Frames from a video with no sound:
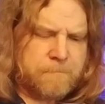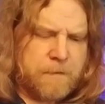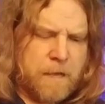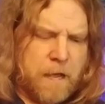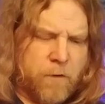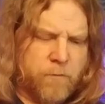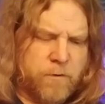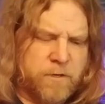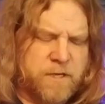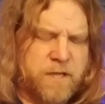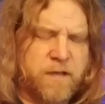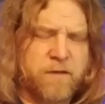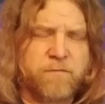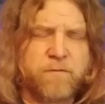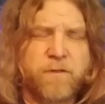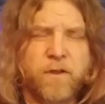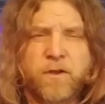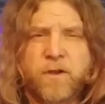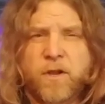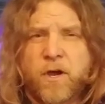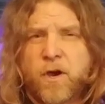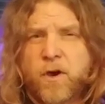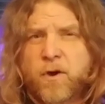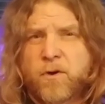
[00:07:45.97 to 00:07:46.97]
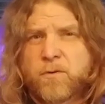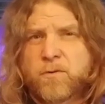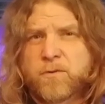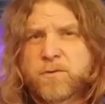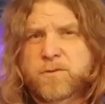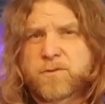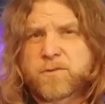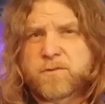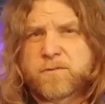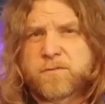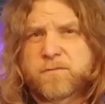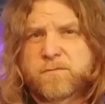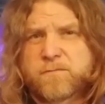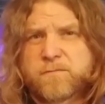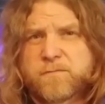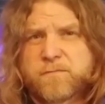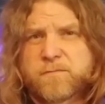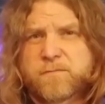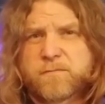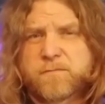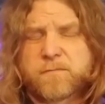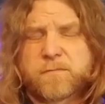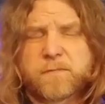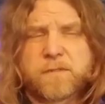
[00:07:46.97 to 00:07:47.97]
I would give the nose
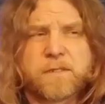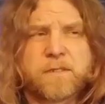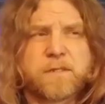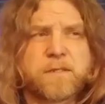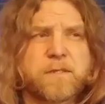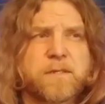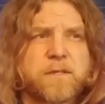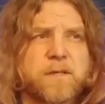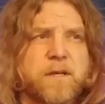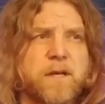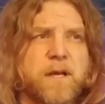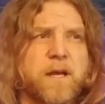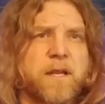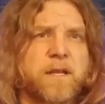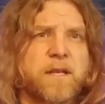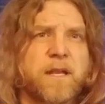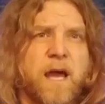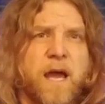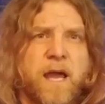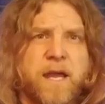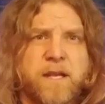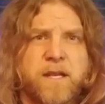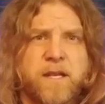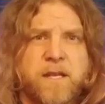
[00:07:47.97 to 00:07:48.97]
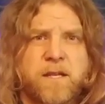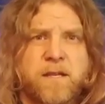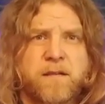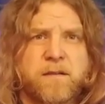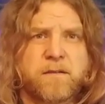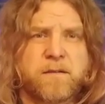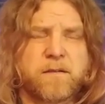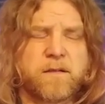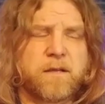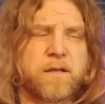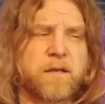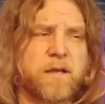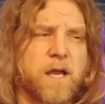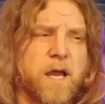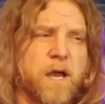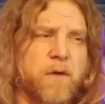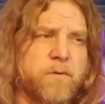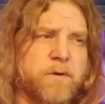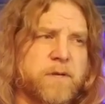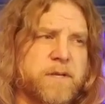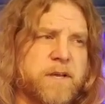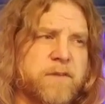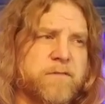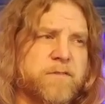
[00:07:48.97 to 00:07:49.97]
a 90. I
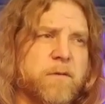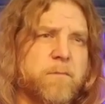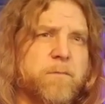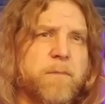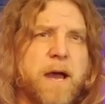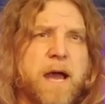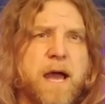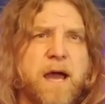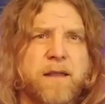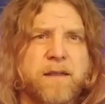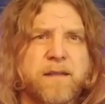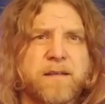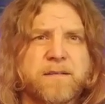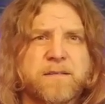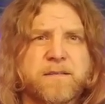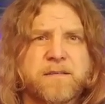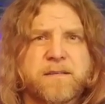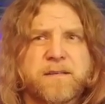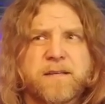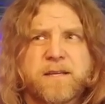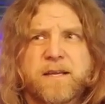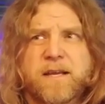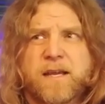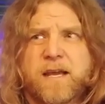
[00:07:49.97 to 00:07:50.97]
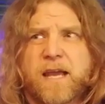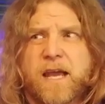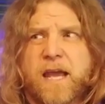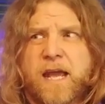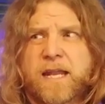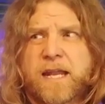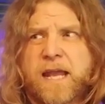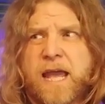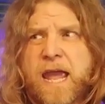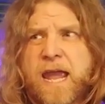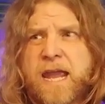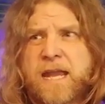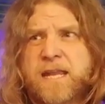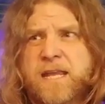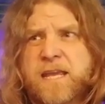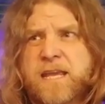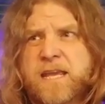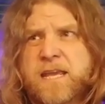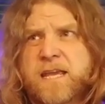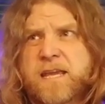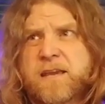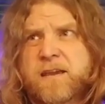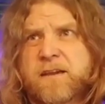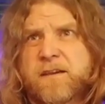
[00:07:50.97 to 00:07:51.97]
would give the palate an
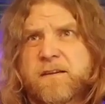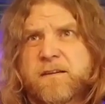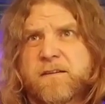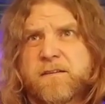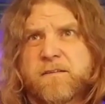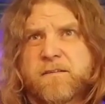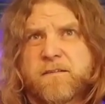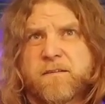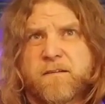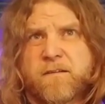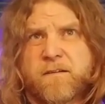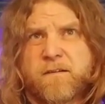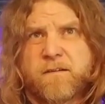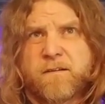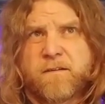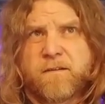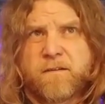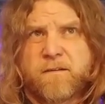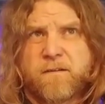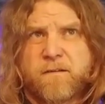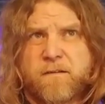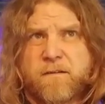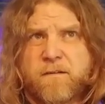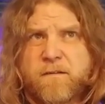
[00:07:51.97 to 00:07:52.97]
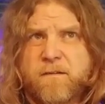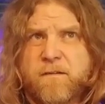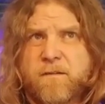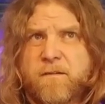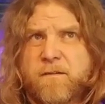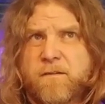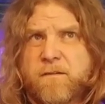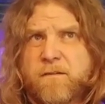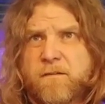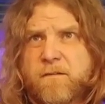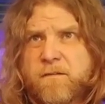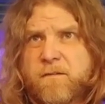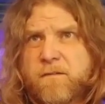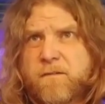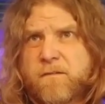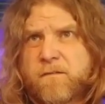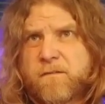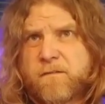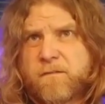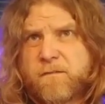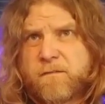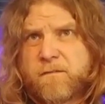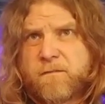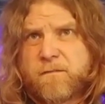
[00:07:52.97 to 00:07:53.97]

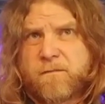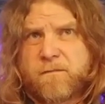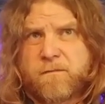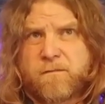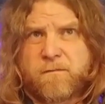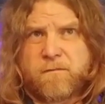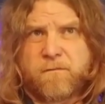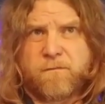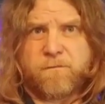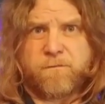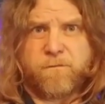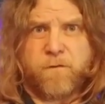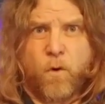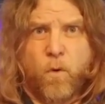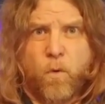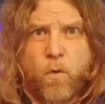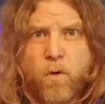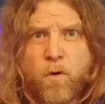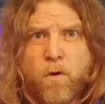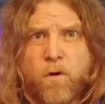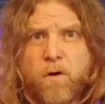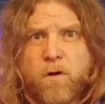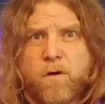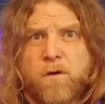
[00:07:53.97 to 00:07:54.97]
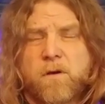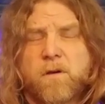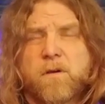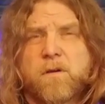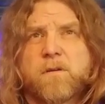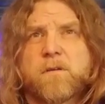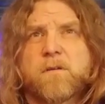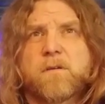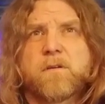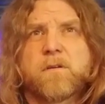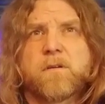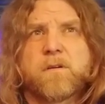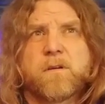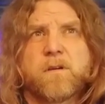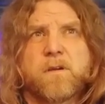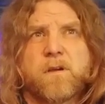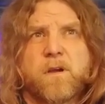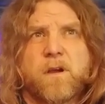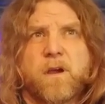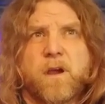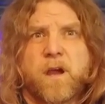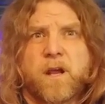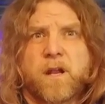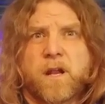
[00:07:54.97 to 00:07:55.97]
84,
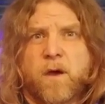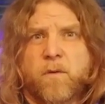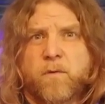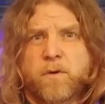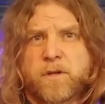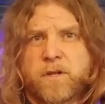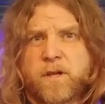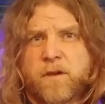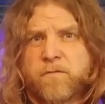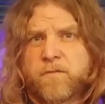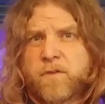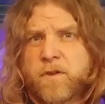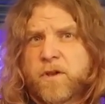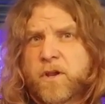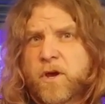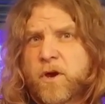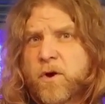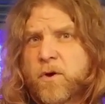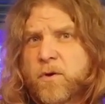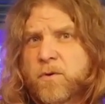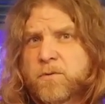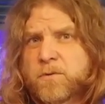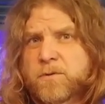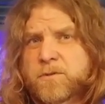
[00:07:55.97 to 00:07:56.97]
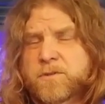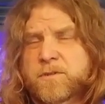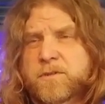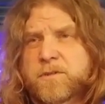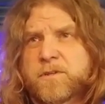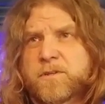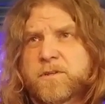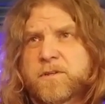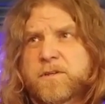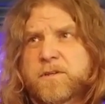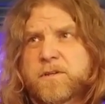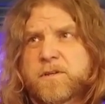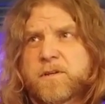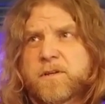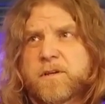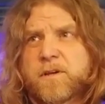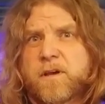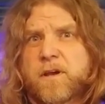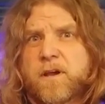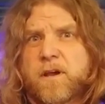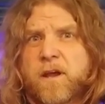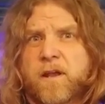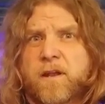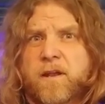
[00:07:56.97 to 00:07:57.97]
and I would give the nose
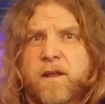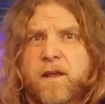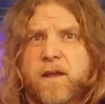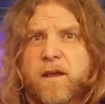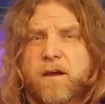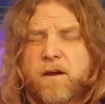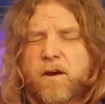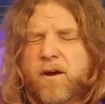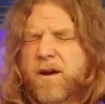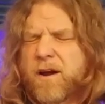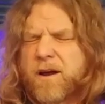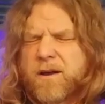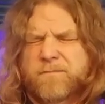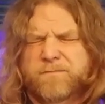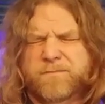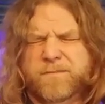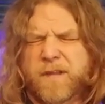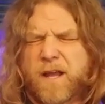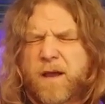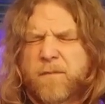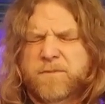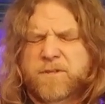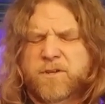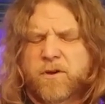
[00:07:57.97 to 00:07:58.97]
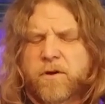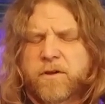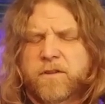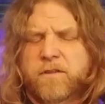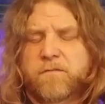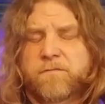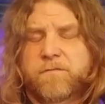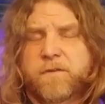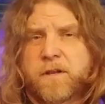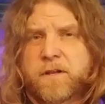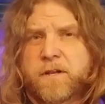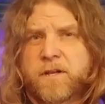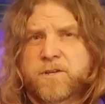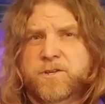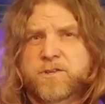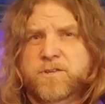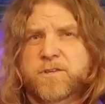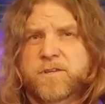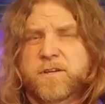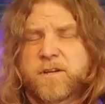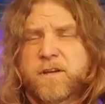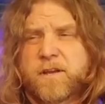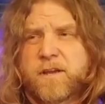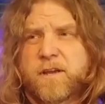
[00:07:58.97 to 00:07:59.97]
an, or i uh, I'm sorry, the finish